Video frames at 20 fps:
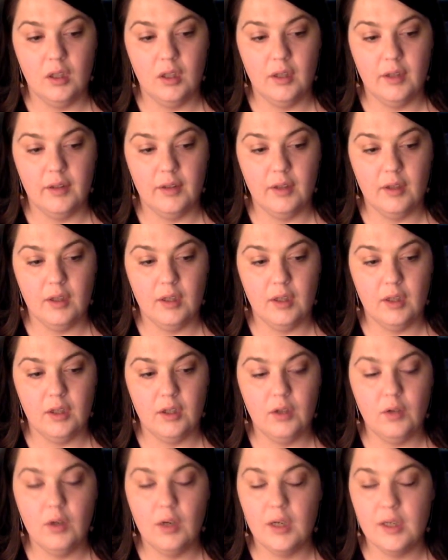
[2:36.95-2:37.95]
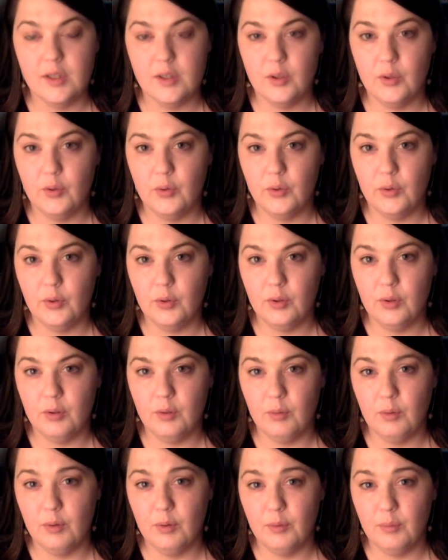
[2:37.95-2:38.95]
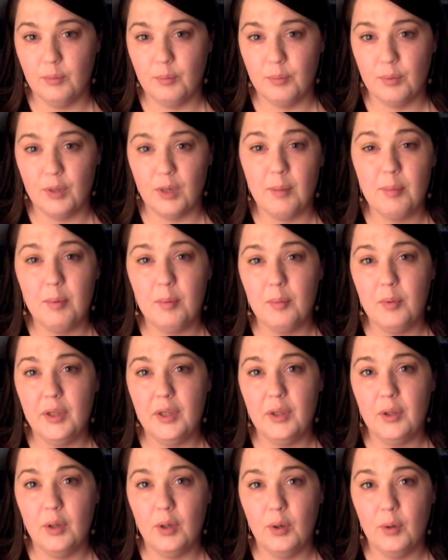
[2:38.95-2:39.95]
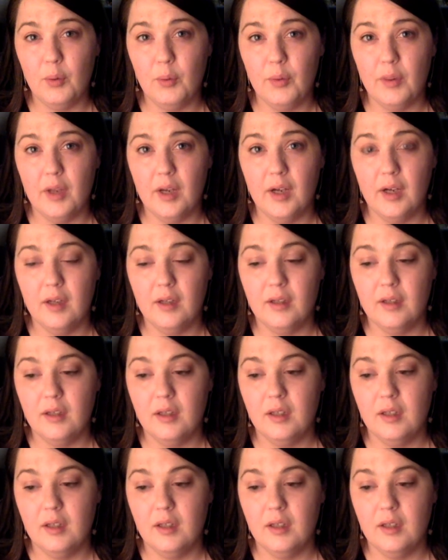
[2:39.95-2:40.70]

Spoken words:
I think you guys all will probably know that